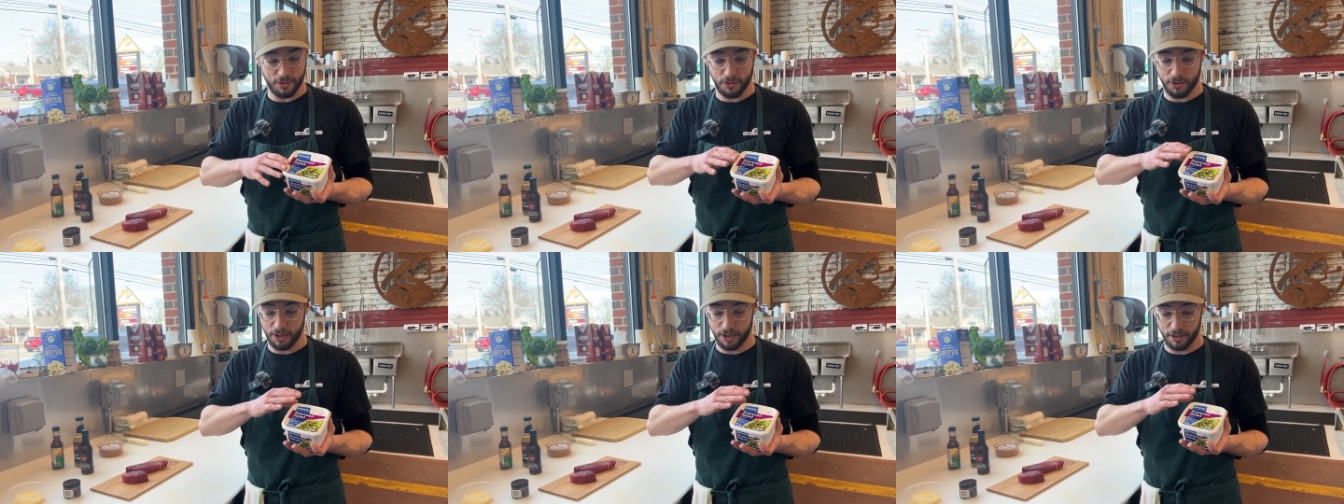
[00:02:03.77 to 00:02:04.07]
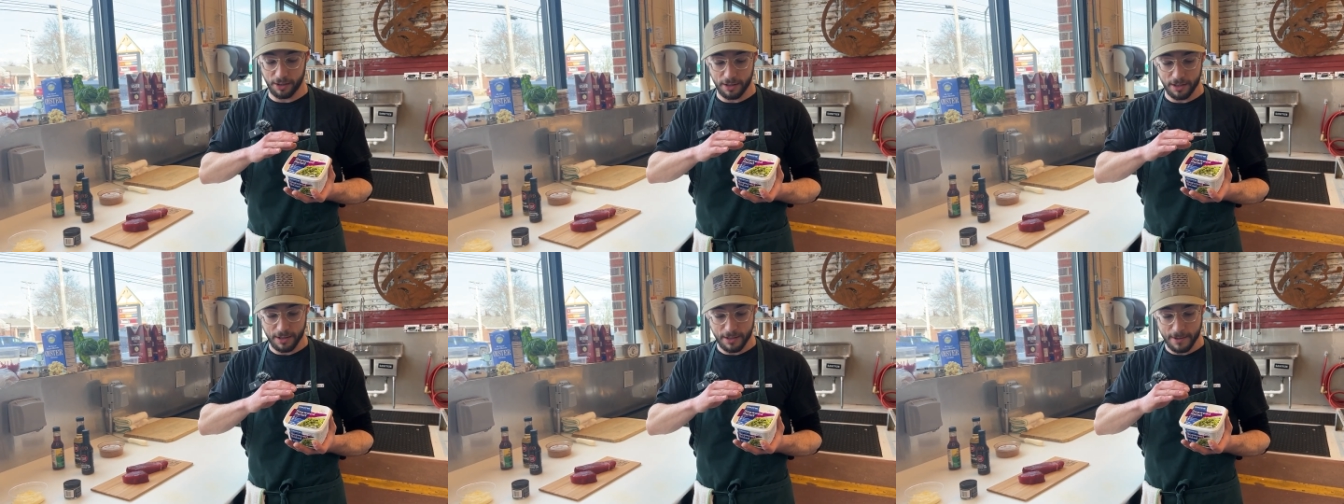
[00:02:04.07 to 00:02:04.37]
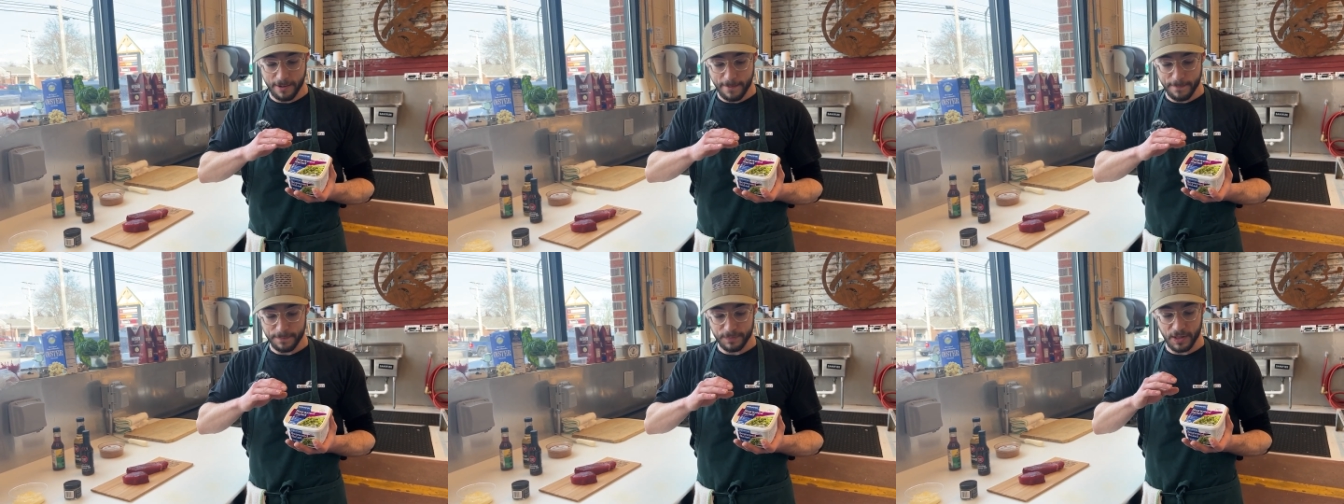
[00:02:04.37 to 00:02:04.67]
or
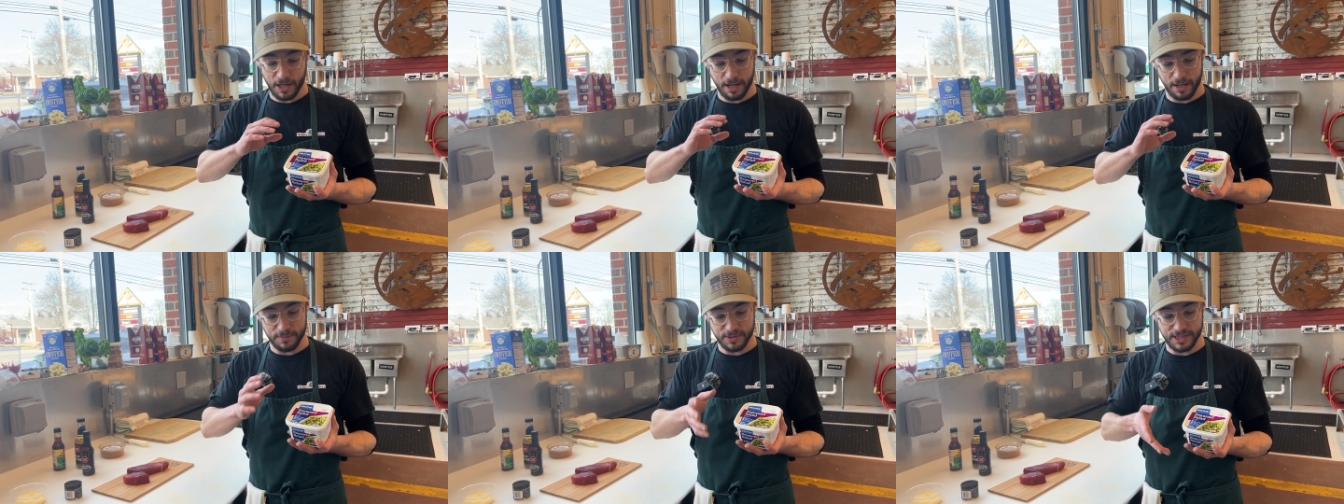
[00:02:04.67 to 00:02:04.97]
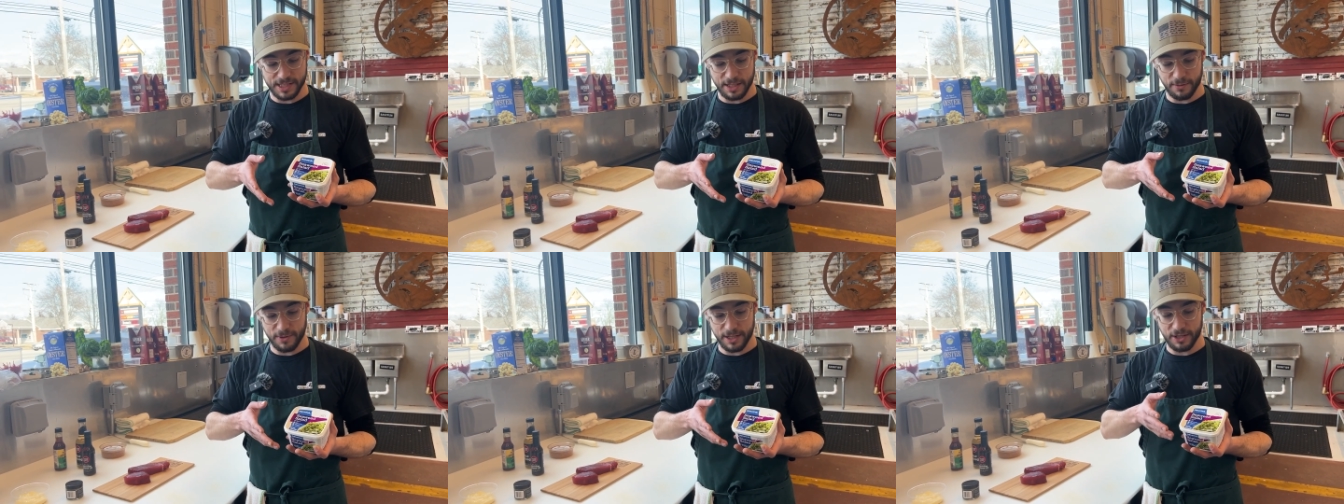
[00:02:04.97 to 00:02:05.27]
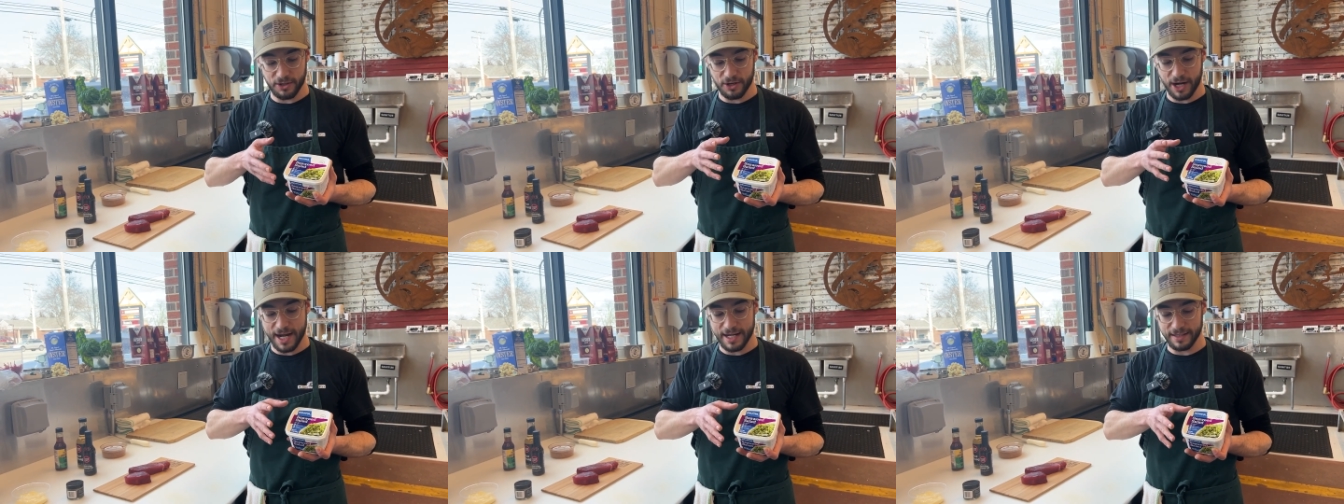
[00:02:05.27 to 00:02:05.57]
seaweed
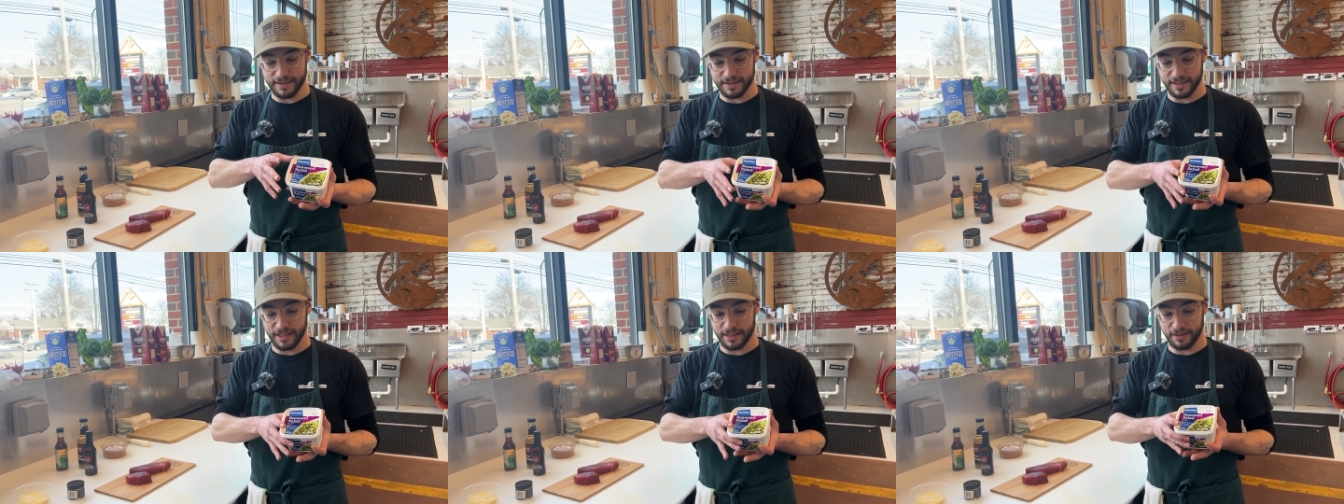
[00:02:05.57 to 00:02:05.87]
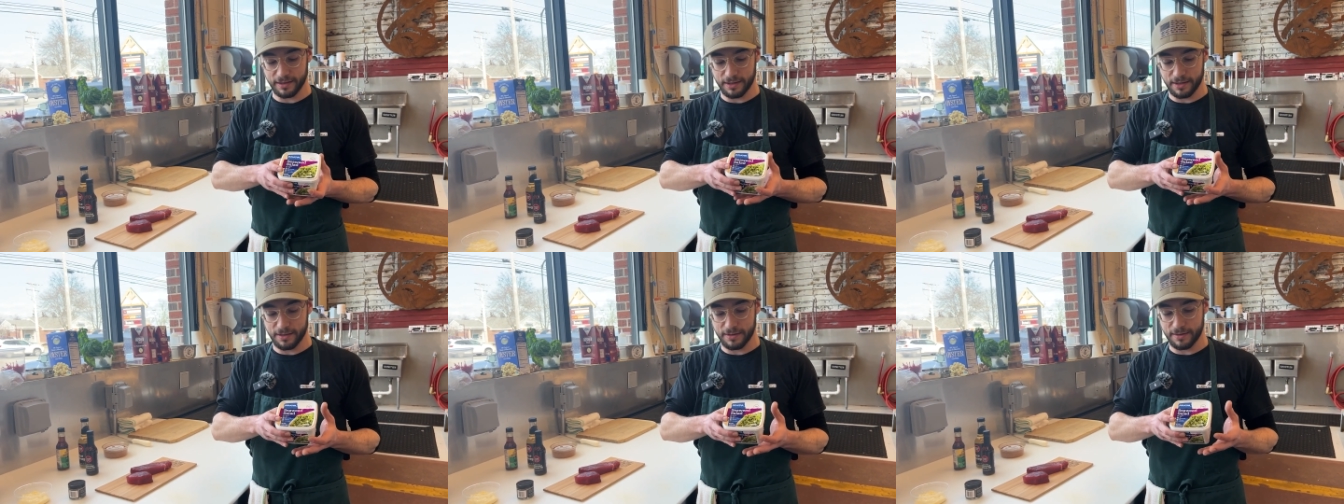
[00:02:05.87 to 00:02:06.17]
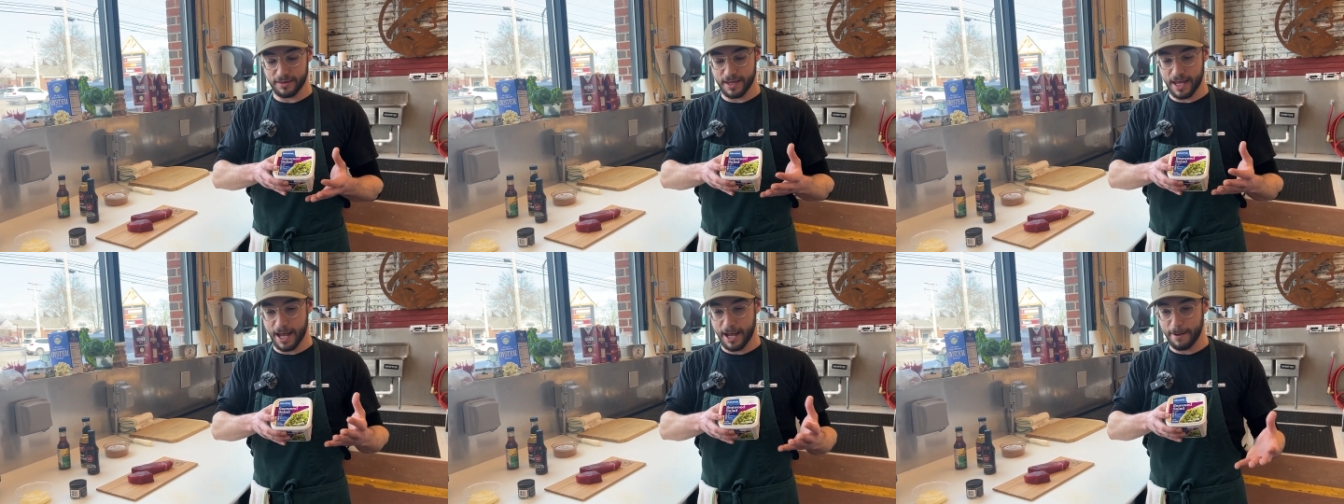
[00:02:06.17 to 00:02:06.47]
or anything
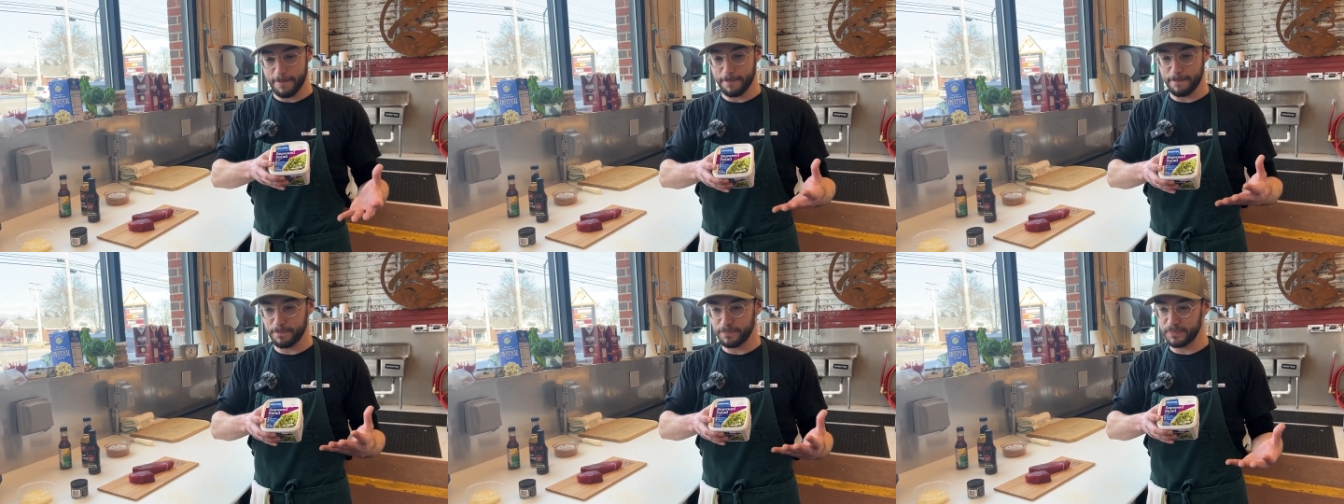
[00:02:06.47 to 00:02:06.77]
that